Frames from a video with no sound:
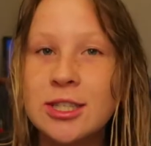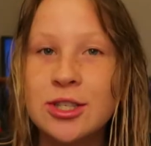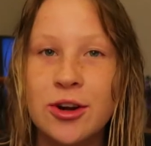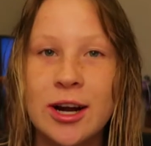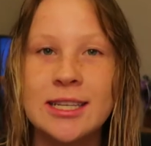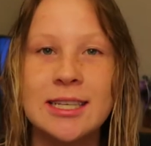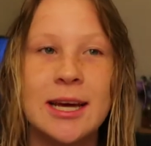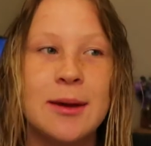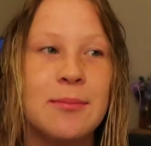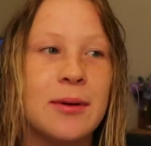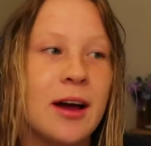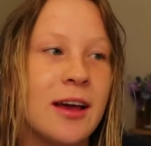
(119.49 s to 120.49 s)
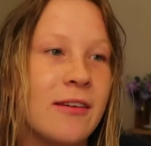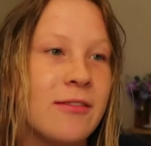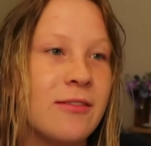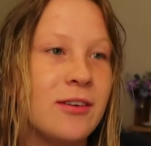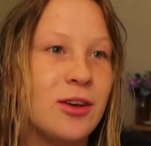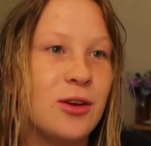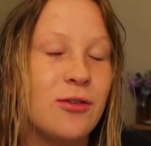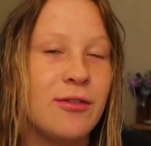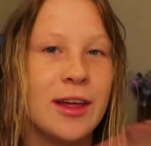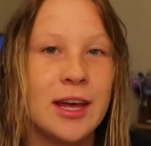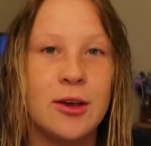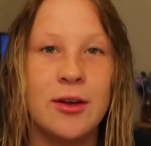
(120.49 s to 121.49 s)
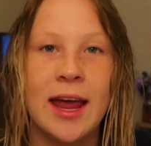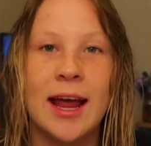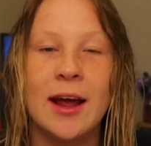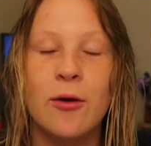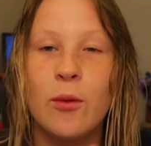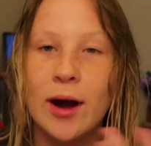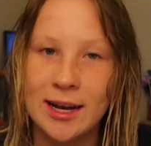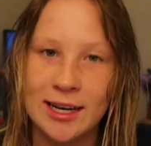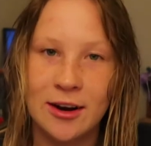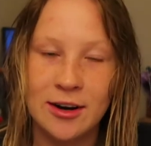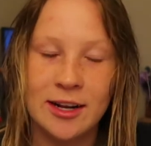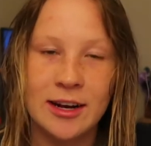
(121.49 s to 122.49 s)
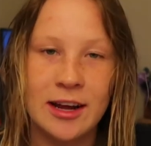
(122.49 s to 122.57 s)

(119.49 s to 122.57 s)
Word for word: it's a great tip if you feel like you can't wind down at